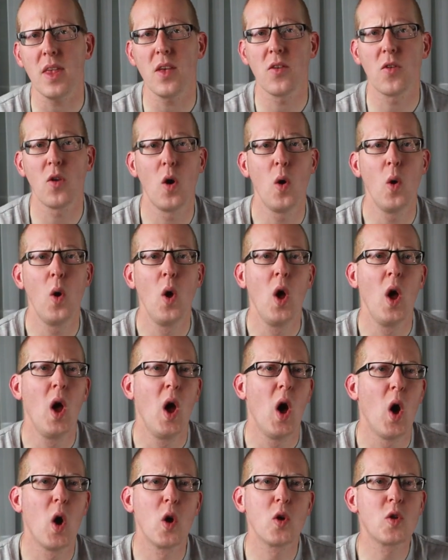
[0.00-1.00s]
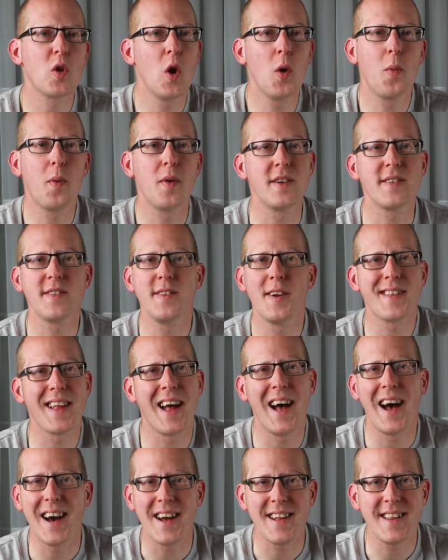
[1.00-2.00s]
So October is not the
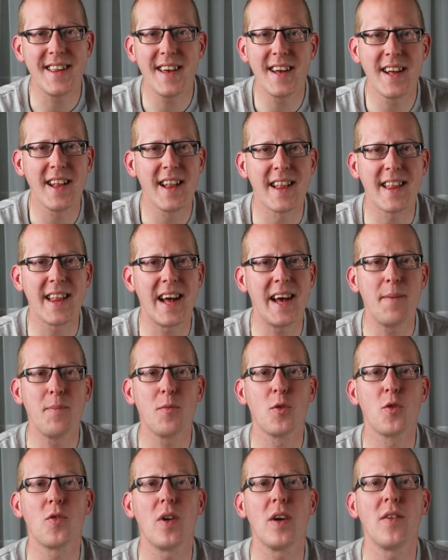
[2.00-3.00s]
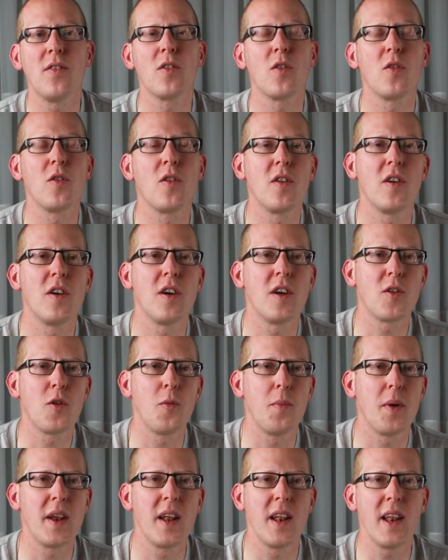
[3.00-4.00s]
ideal time to travel to
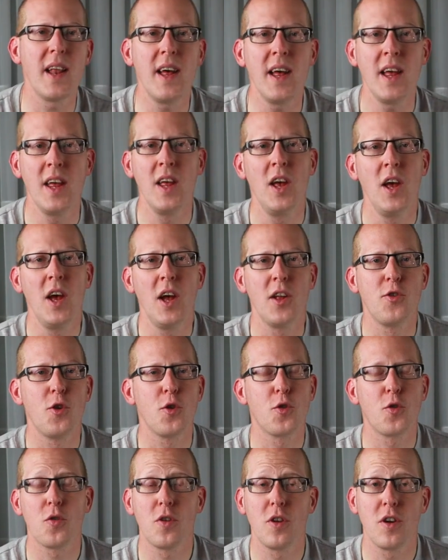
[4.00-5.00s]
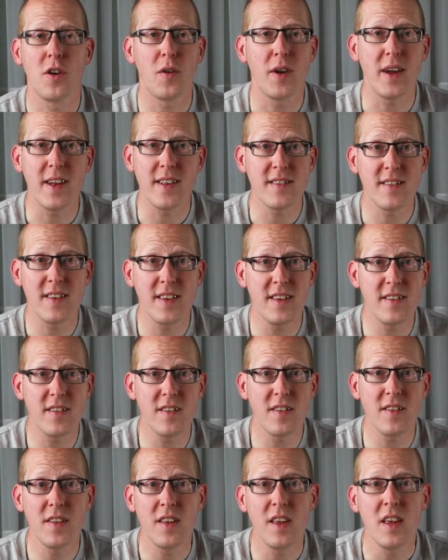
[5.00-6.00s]
Manila due to the rain
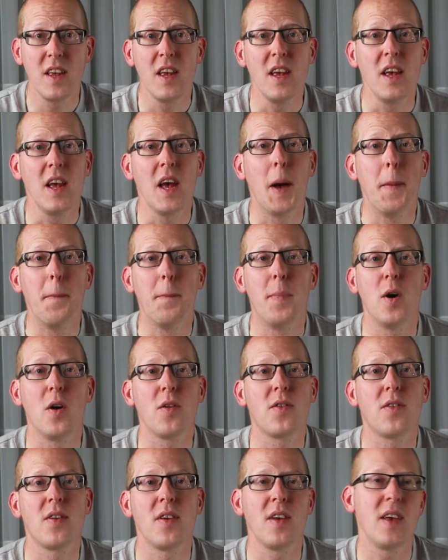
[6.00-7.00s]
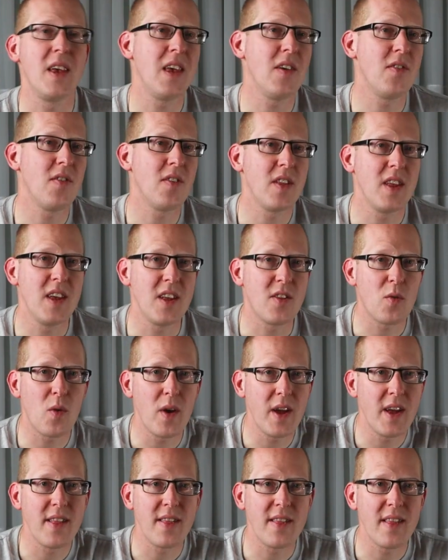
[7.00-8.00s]
season, but even it
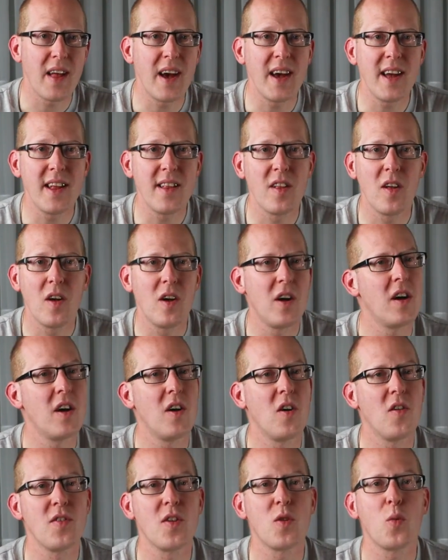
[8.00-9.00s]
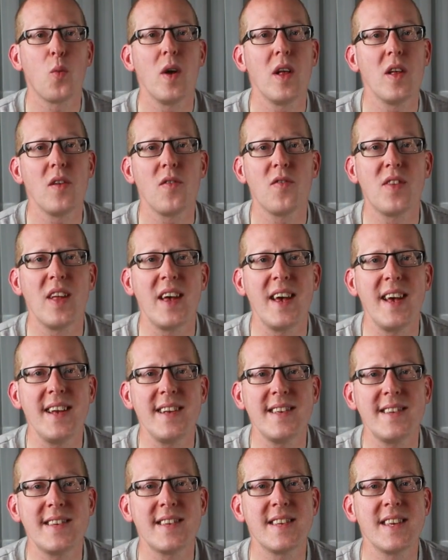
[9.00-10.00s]
rained 9 of the 12
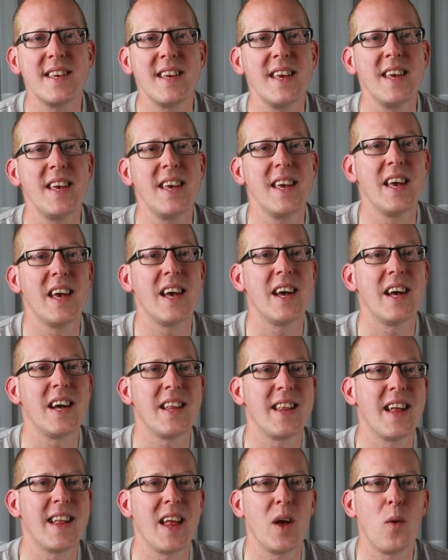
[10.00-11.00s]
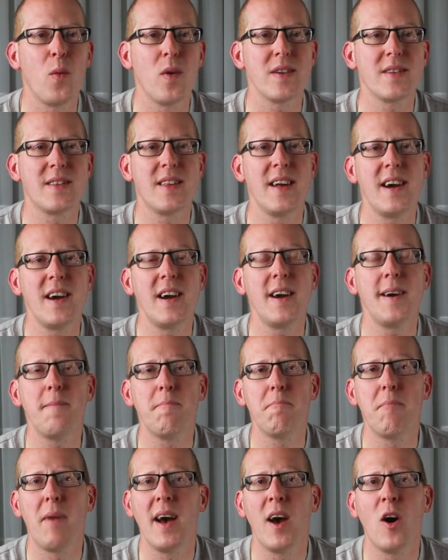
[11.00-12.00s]
days that I was there,
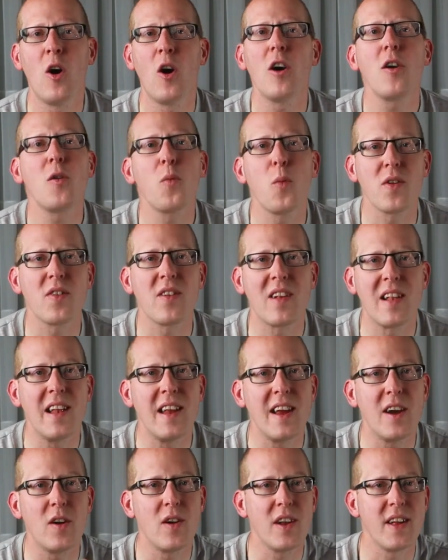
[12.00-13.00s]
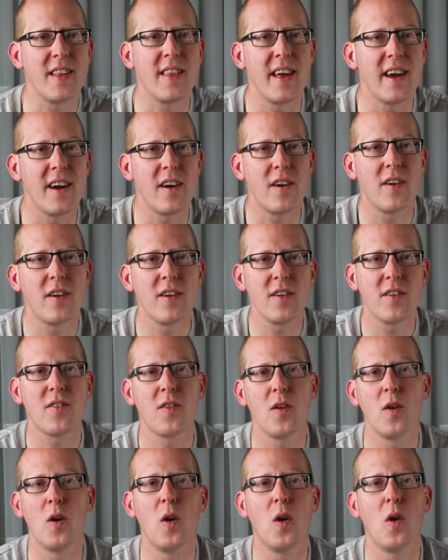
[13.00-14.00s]
my heart was clearly there.
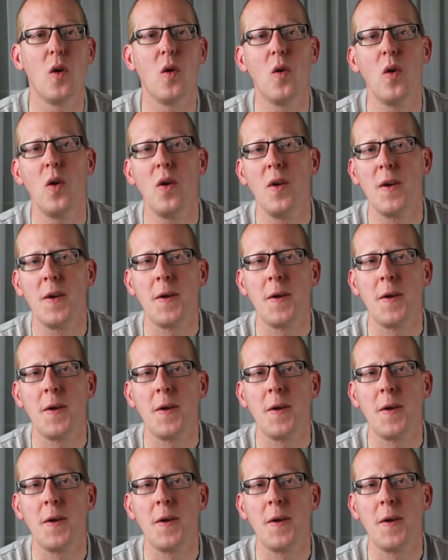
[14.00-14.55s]
So